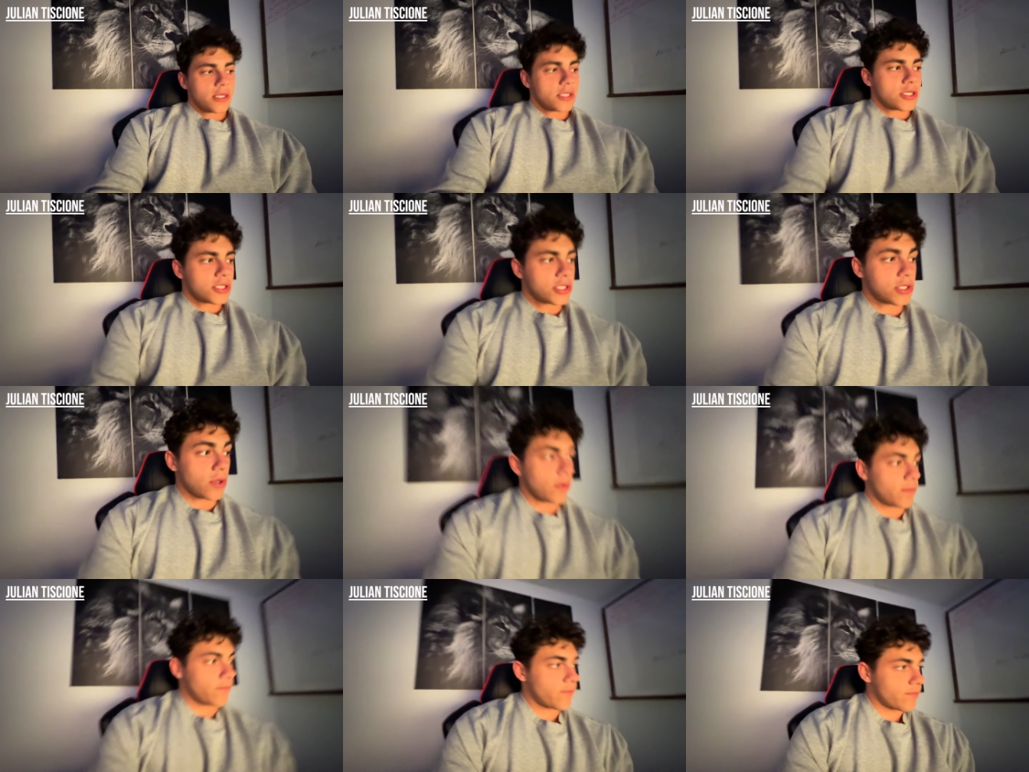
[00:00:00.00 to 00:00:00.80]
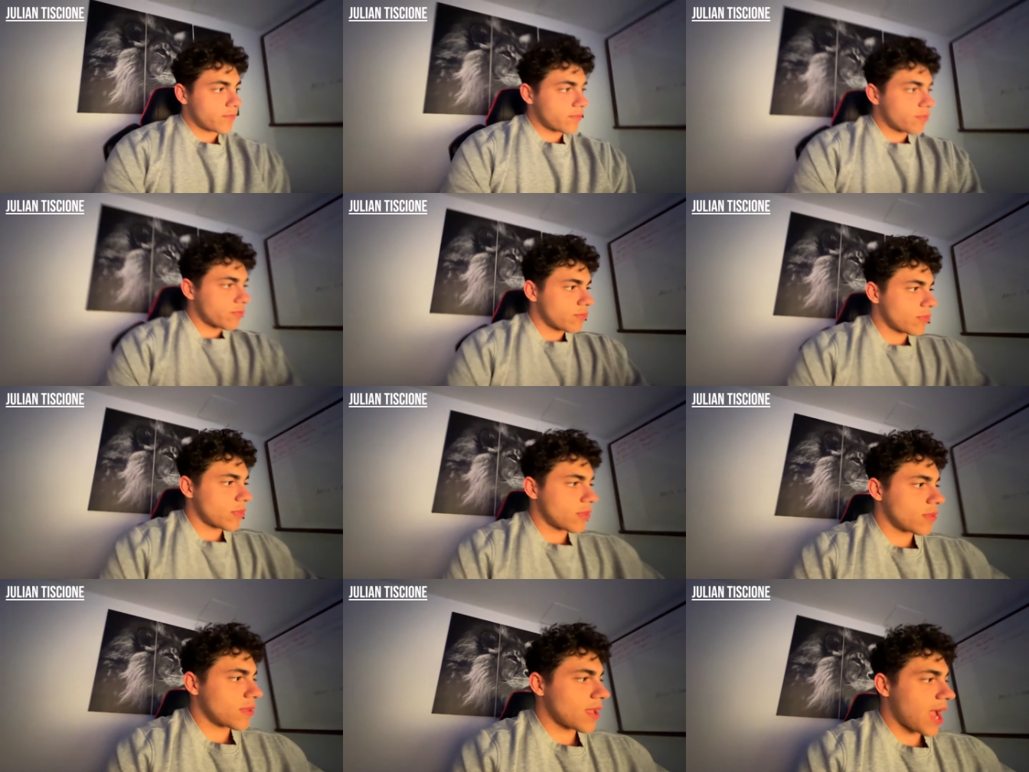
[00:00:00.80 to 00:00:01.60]
So
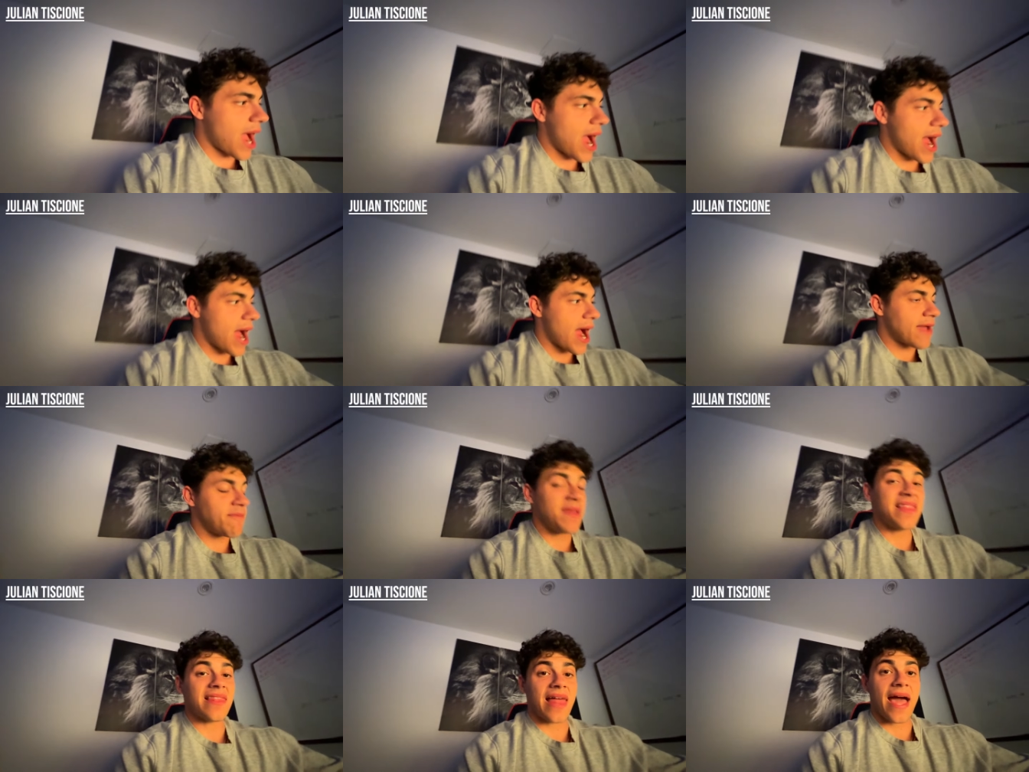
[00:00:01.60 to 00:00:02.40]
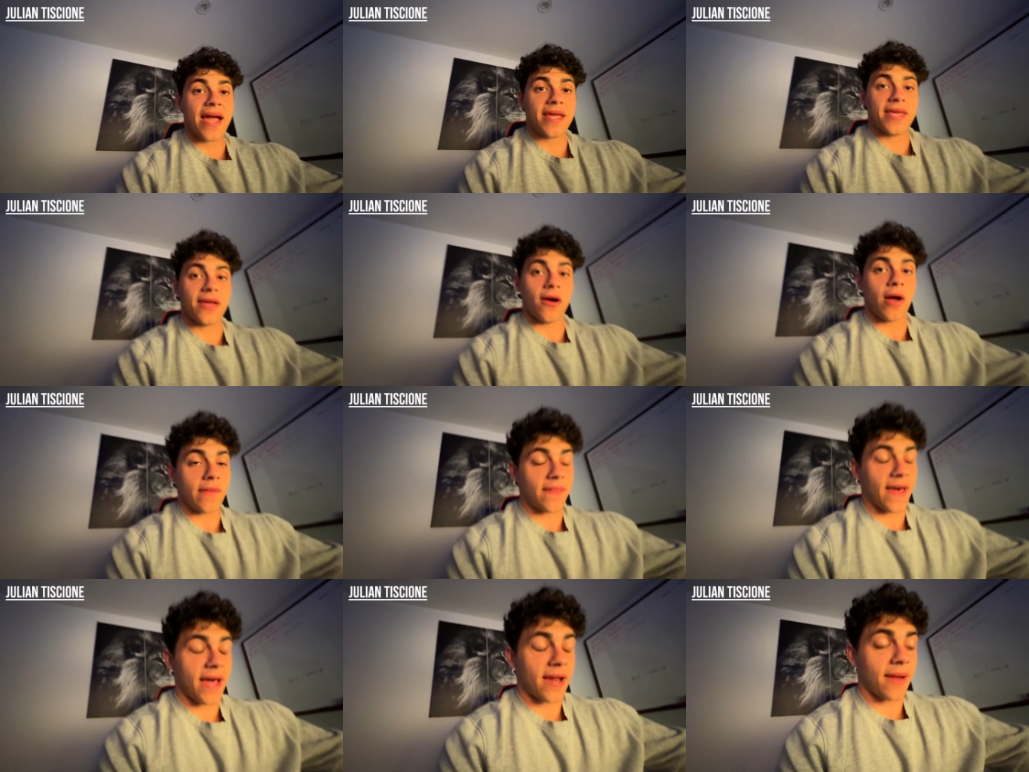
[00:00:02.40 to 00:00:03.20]
I, have been lacking on
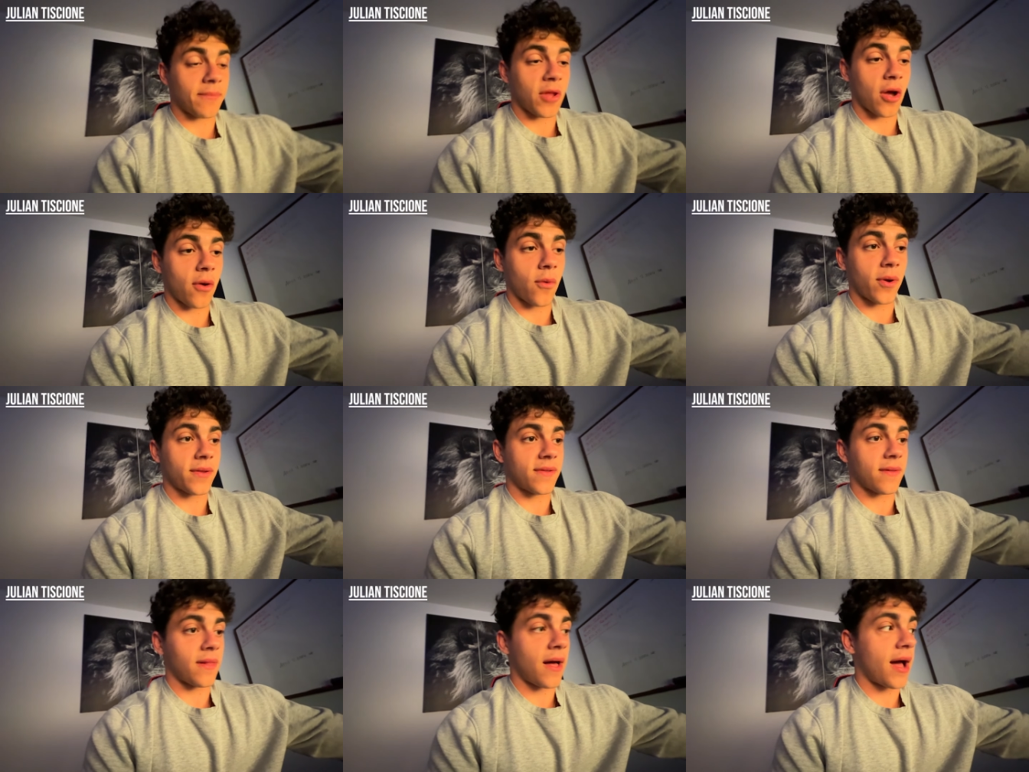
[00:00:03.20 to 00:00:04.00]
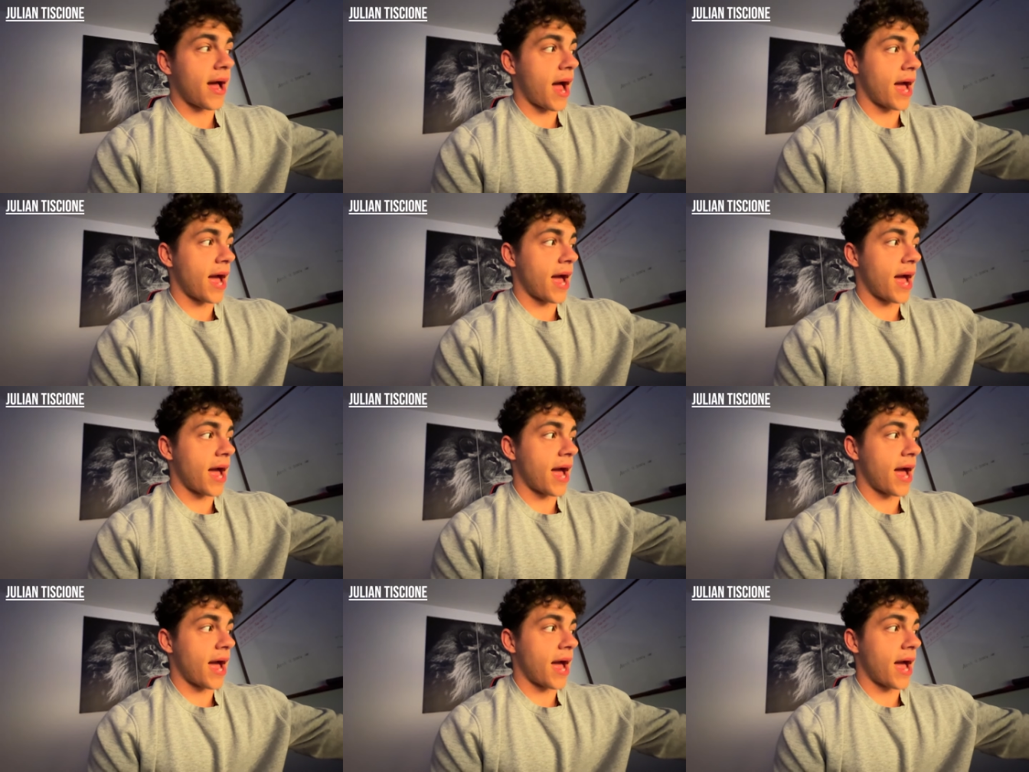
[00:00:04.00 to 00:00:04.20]
that. I'm not going to lie.